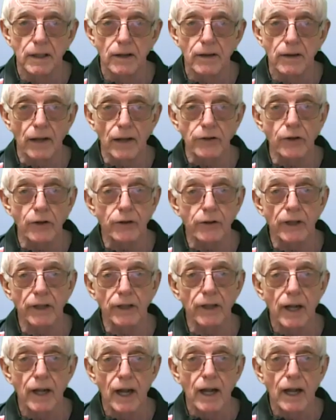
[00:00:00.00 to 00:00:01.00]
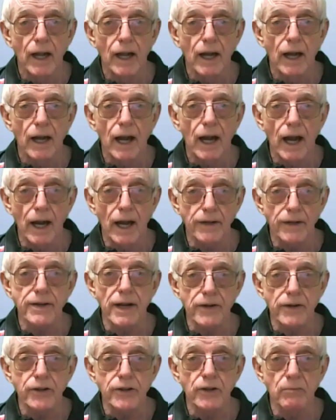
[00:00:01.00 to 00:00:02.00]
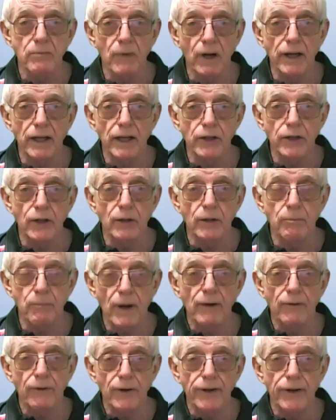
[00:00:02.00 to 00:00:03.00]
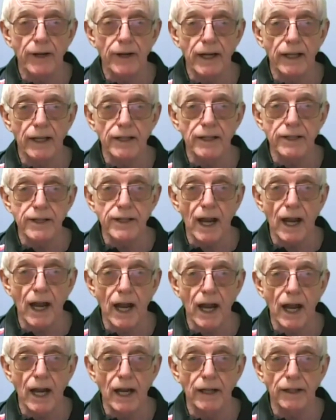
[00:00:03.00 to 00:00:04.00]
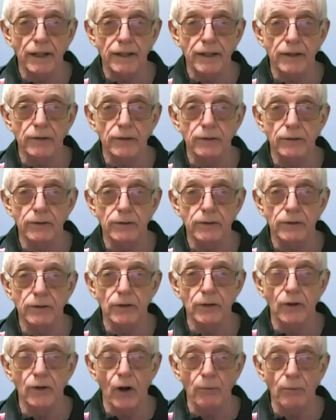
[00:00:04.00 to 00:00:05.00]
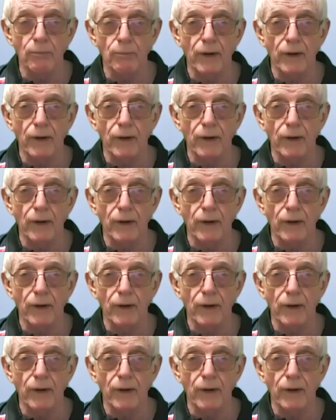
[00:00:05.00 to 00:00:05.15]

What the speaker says: that you can access your money, you can pay for things, and you're not